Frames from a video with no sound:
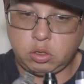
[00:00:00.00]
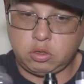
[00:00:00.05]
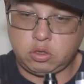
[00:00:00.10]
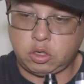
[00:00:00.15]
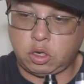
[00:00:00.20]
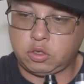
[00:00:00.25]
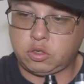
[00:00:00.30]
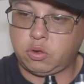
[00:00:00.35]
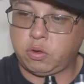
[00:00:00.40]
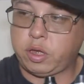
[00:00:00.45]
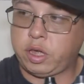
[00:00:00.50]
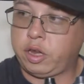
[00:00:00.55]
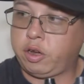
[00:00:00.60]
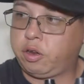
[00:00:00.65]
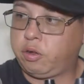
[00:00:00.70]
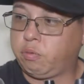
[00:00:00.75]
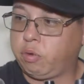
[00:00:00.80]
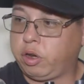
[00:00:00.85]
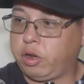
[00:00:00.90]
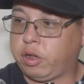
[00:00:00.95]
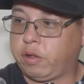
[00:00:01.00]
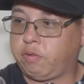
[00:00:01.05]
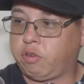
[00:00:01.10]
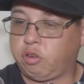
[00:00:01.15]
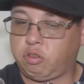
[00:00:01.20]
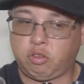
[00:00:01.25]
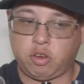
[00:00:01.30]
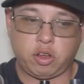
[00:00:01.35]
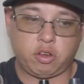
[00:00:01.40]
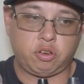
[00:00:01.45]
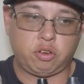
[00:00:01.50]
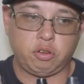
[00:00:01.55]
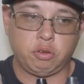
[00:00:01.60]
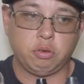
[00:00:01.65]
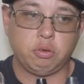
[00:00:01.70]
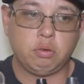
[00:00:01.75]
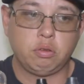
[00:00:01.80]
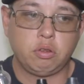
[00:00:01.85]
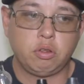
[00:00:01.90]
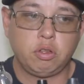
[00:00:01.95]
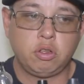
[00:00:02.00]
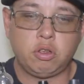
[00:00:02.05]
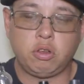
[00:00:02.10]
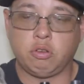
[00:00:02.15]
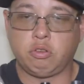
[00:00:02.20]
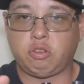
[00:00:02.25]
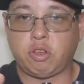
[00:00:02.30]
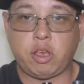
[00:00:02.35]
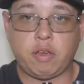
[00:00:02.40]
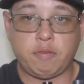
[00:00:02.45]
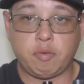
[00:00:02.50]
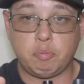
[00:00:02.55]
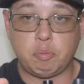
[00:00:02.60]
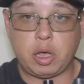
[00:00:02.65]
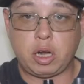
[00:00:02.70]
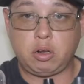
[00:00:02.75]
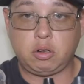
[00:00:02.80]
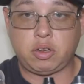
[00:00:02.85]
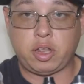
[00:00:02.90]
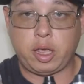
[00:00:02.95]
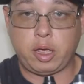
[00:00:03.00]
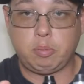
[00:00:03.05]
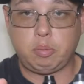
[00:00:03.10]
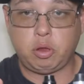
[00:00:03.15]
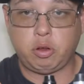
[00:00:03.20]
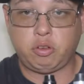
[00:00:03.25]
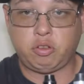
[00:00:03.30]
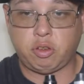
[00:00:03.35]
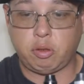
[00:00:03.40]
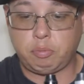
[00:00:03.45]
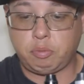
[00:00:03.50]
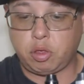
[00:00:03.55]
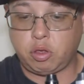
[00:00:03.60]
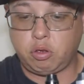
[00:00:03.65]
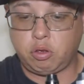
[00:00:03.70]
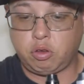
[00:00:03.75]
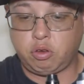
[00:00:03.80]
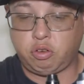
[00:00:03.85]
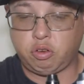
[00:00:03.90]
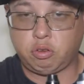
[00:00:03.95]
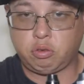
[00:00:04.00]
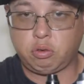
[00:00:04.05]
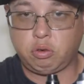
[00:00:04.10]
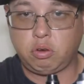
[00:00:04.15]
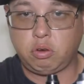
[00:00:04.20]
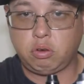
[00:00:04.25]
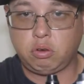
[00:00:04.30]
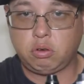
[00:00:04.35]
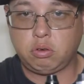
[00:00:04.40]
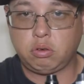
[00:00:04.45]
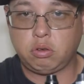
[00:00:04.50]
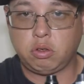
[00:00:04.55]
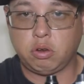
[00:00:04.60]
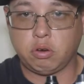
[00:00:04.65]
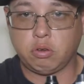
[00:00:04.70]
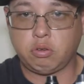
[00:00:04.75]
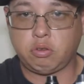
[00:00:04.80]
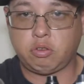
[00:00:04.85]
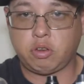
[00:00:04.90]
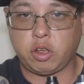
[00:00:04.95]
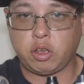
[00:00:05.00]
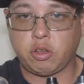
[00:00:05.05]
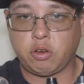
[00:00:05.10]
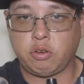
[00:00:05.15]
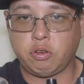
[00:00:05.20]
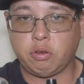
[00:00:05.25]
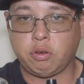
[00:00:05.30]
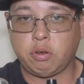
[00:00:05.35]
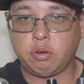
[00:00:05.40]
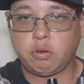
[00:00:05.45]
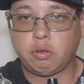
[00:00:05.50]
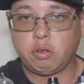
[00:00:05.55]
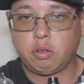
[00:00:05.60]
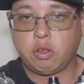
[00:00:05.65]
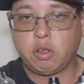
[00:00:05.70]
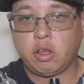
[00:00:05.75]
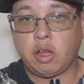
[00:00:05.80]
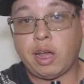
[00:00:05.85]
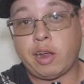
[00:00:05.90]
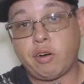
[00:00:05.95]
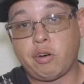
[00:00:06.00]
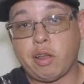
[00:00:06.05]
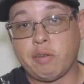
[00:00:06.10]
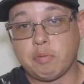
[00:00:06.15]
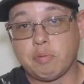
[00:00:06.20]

It's also handy when you have to stick to, say you have a metal table or something, you can just, stick it to it. I don't